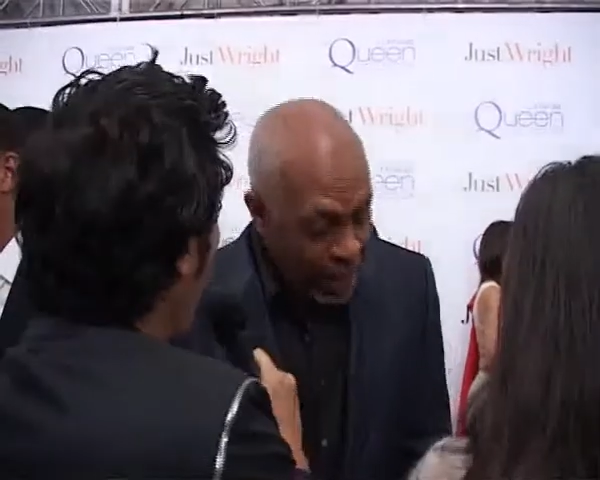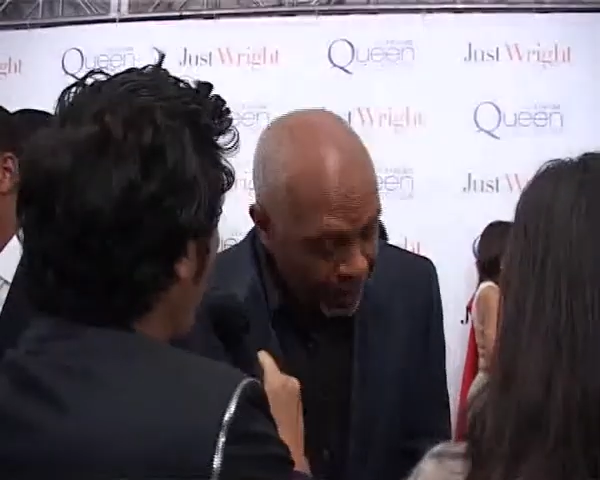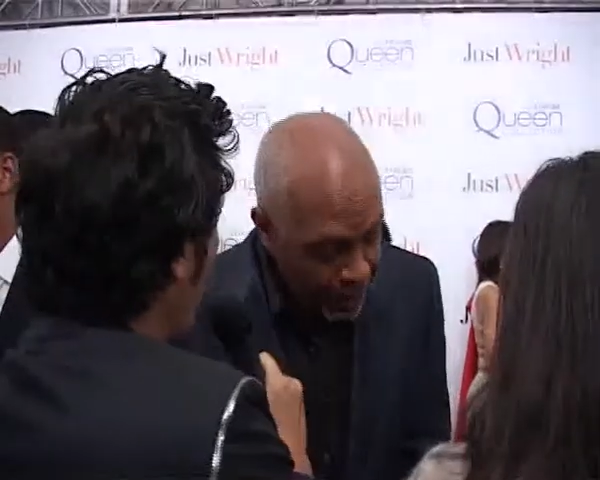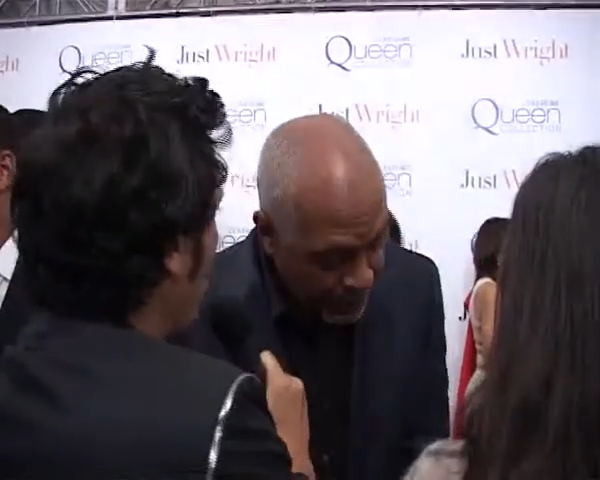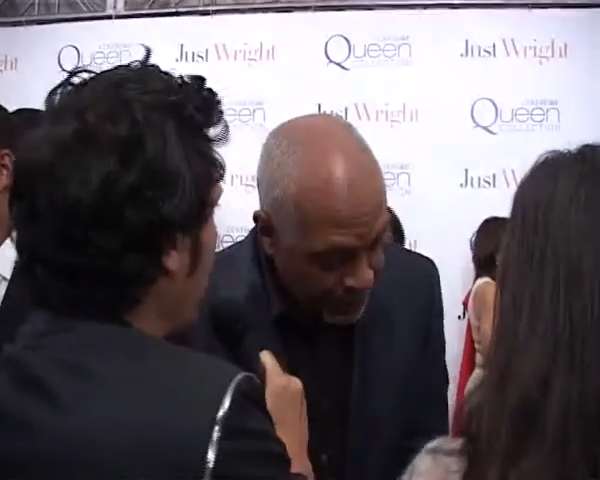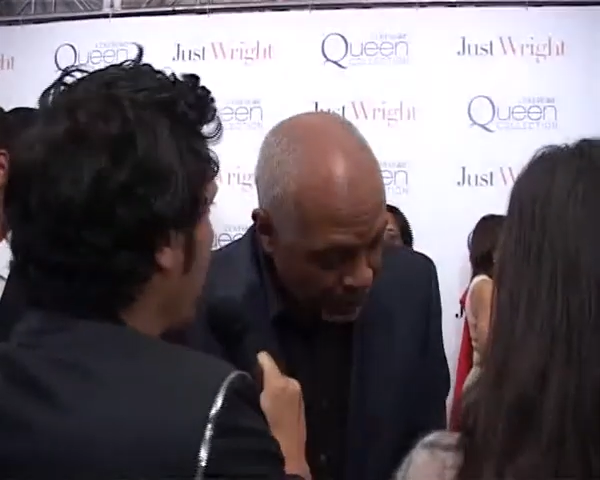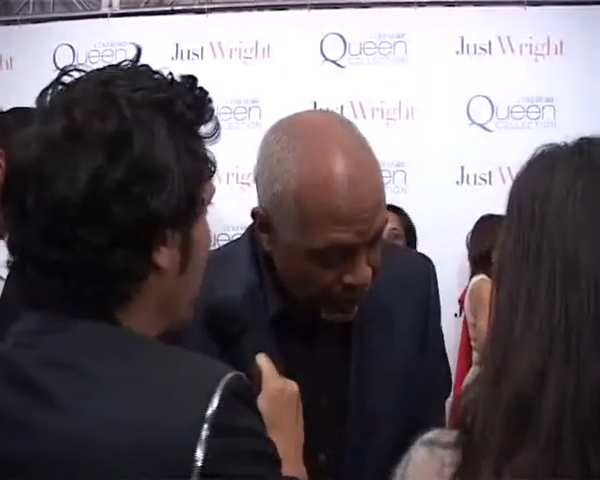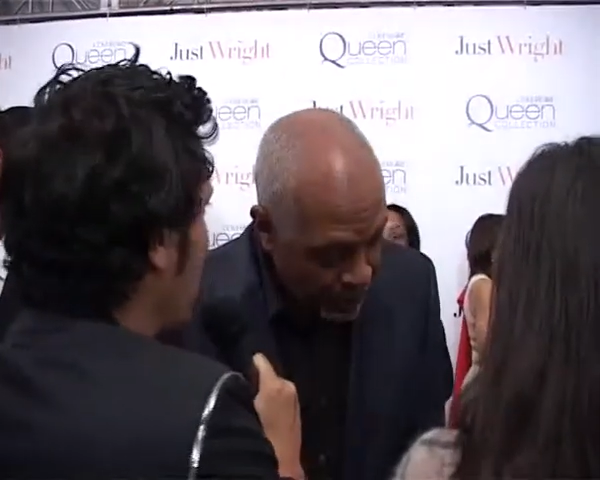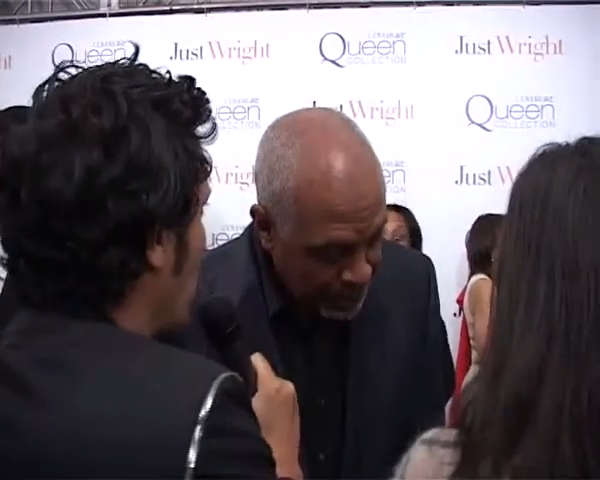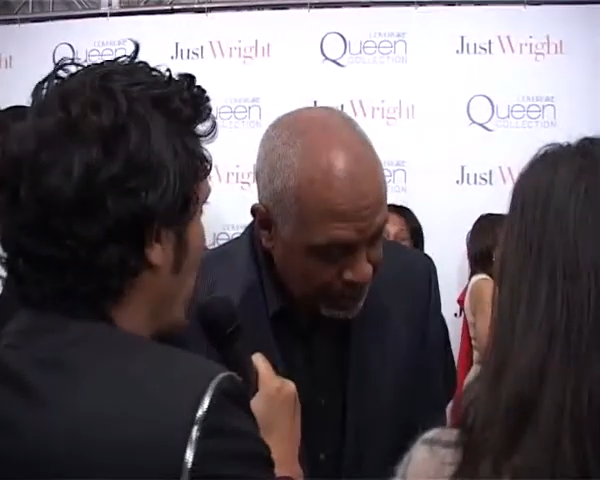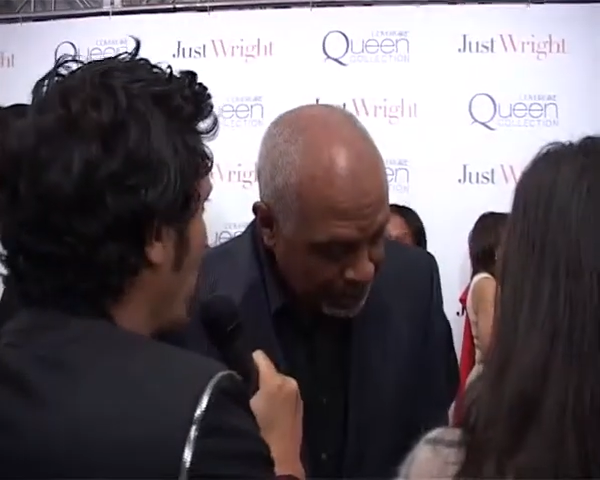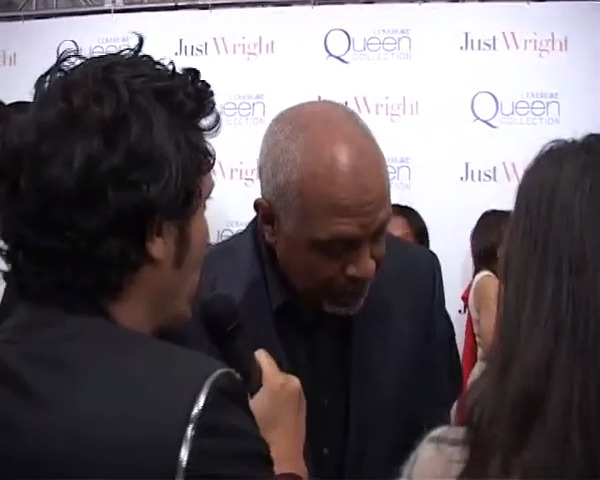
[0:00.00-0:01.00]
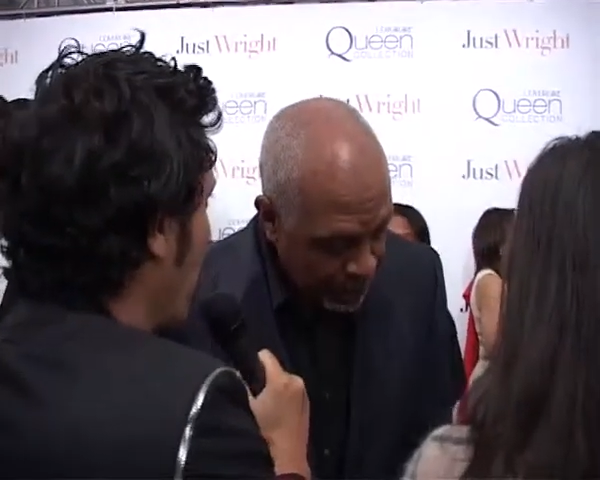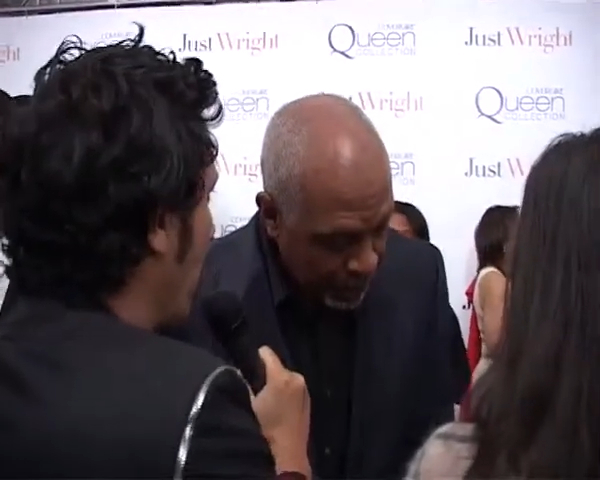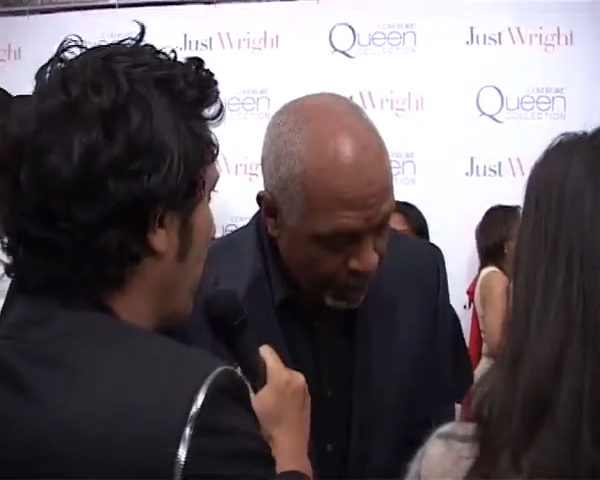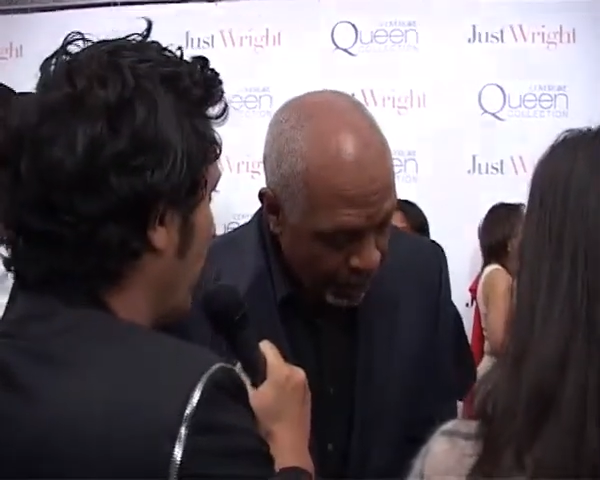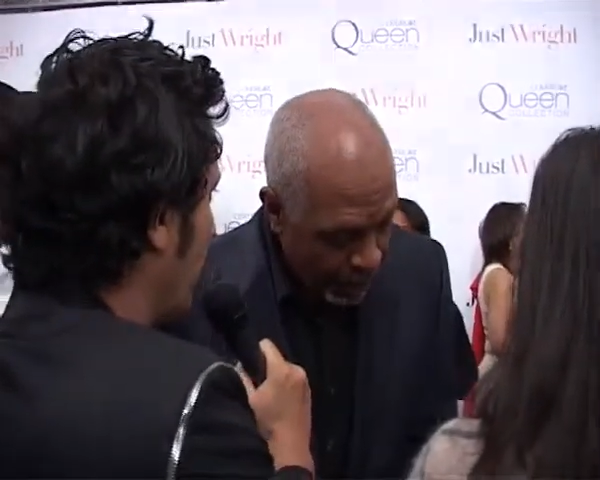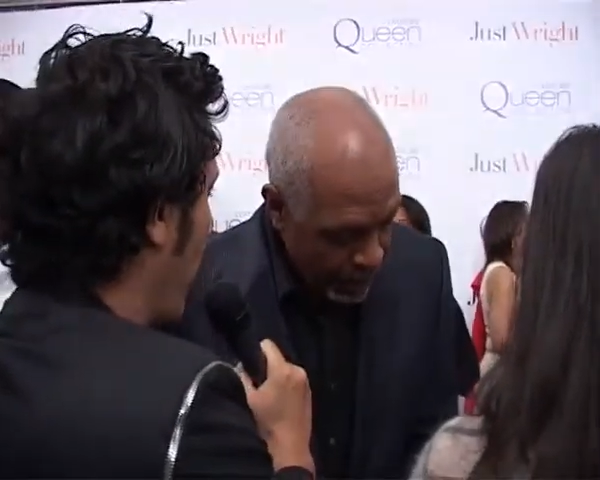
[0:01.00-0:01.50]
what you can tell us about Sanaa,
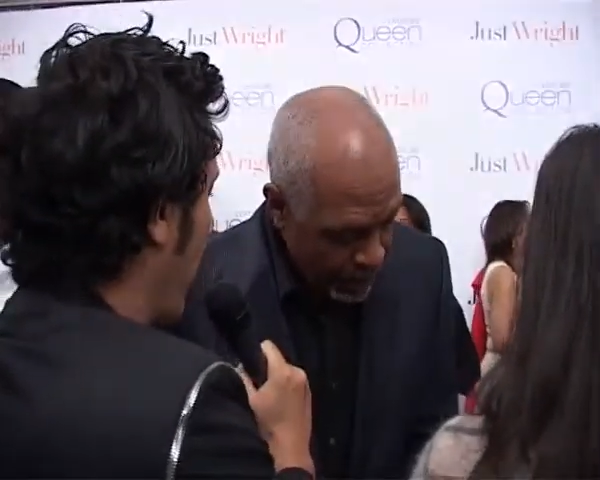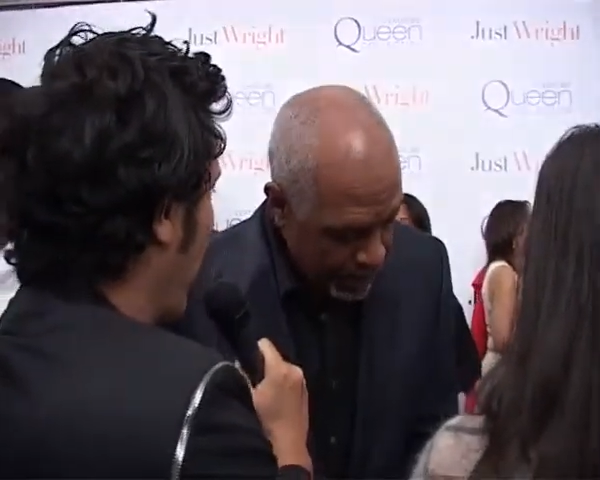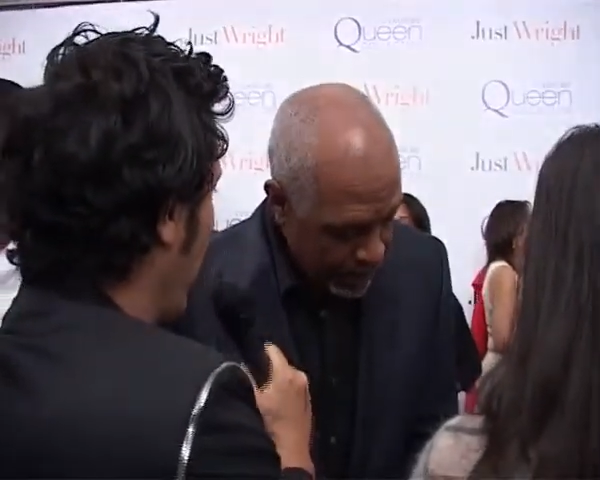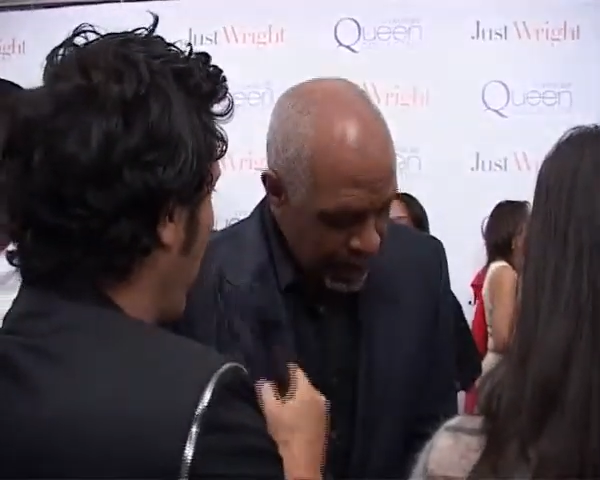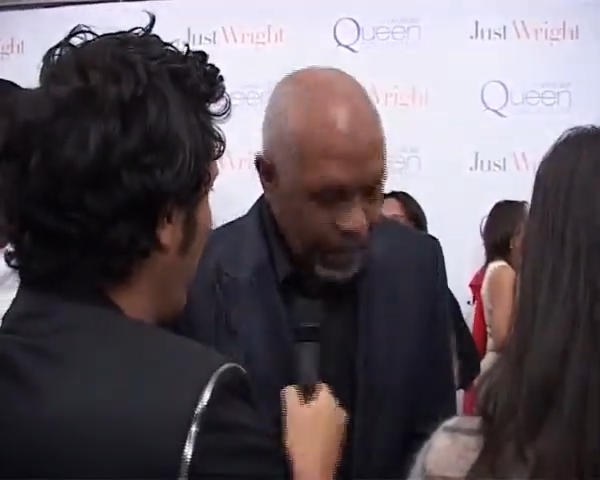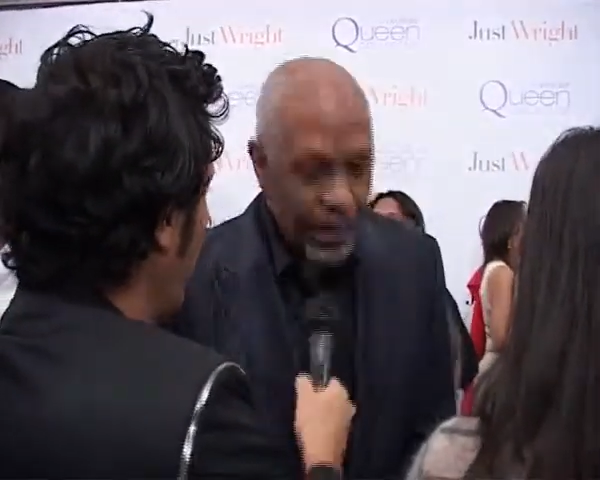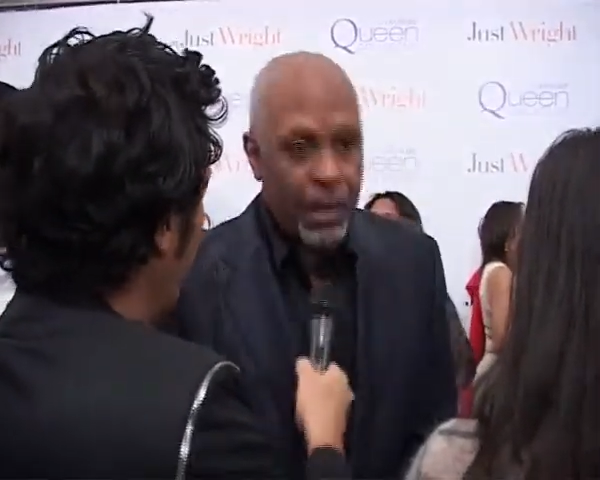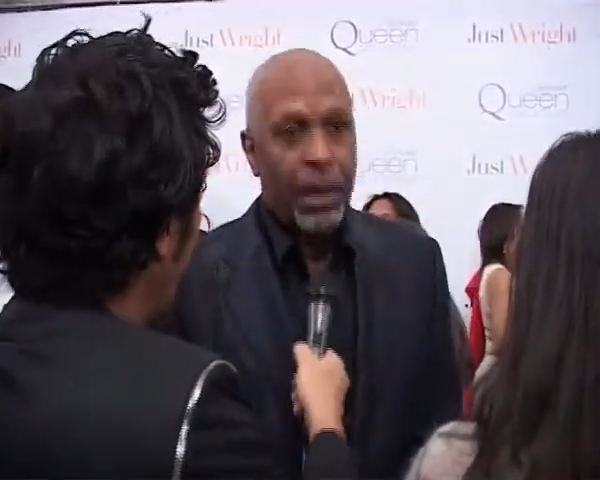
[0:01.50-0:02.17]
the director?